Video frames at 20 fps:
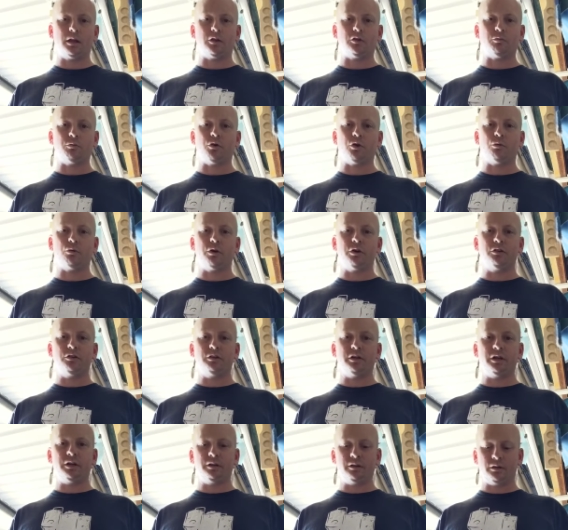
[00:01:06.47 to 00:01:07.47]
That's my
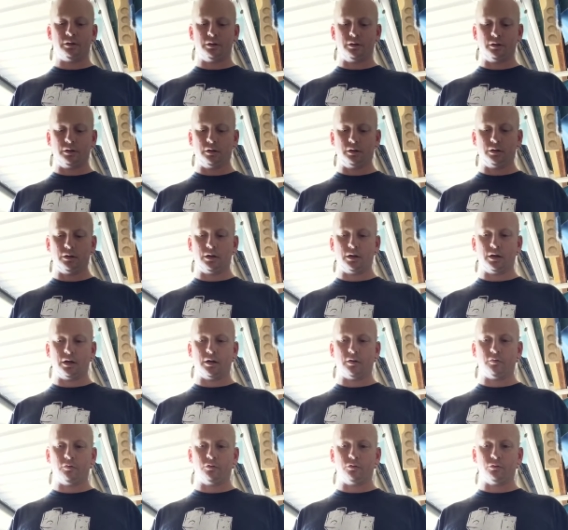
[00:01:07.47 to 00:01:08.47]
reasoning.
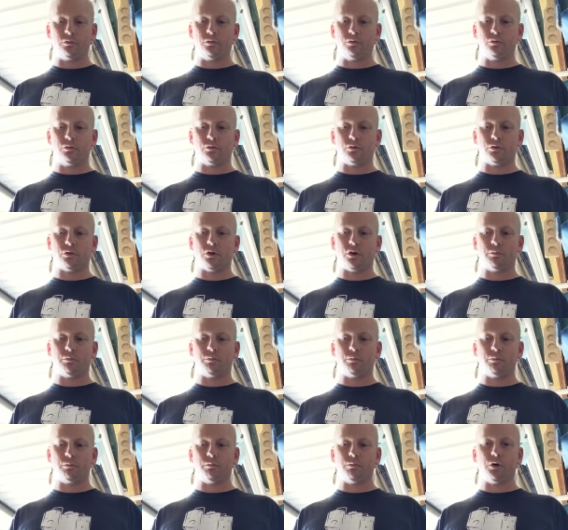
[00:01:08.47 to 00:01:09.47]
Tried
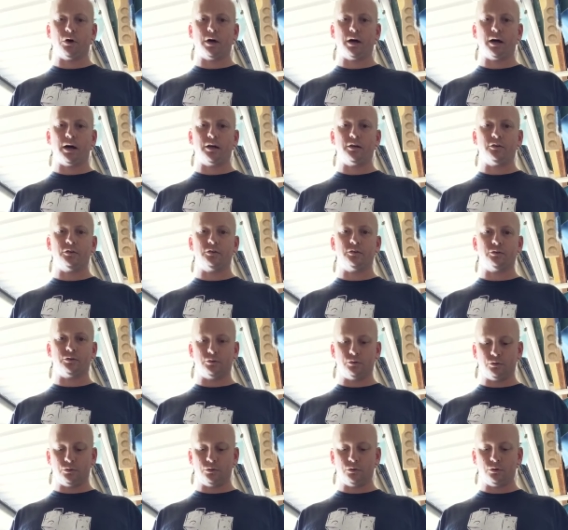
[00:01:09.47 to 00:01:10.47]
my hardest
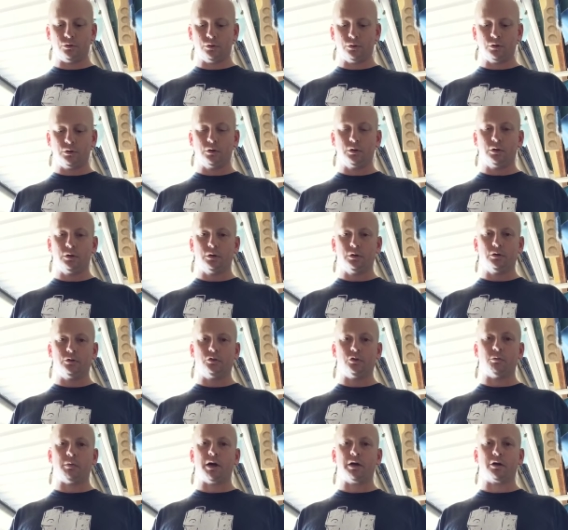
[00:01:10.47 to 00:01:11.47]
to
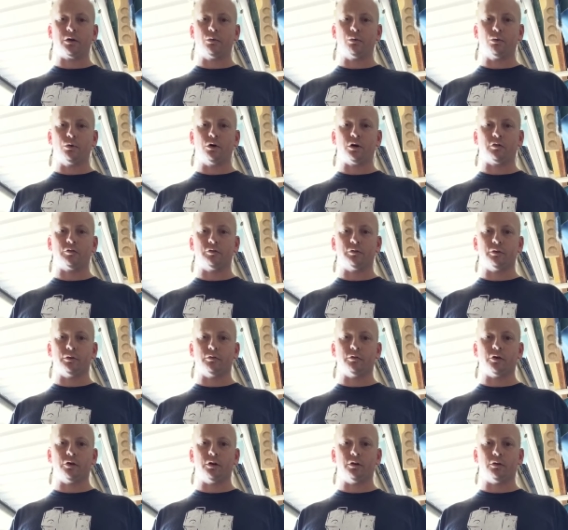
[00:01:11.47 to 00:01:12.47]
make it work for
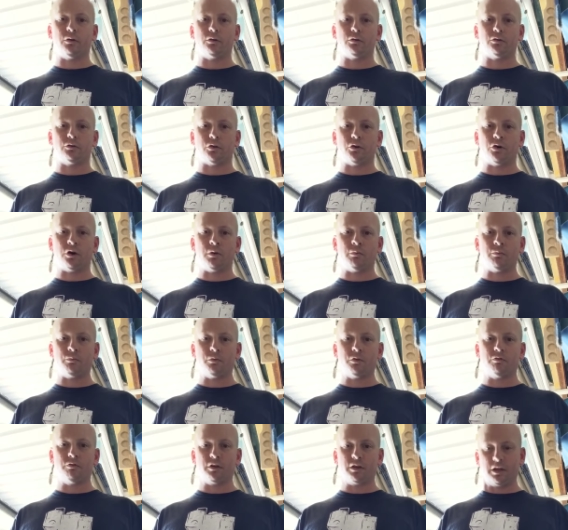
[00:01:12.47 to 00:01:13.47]
a very long time
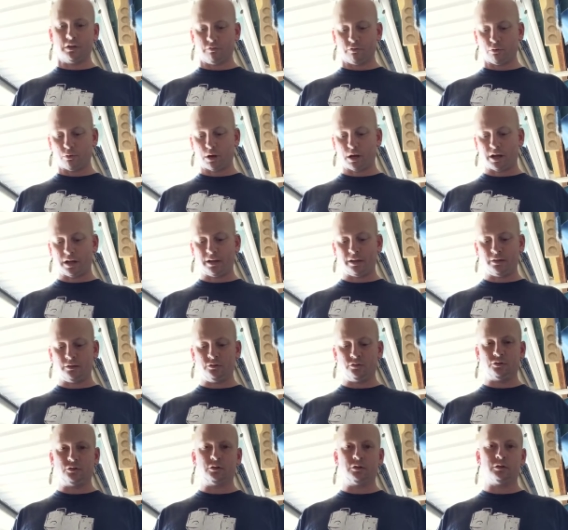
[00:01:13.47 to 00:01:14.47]
with the
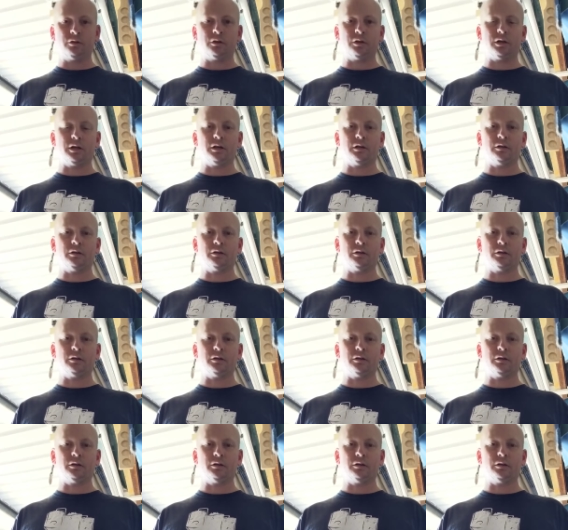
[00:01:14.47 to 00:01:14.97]
giveaways and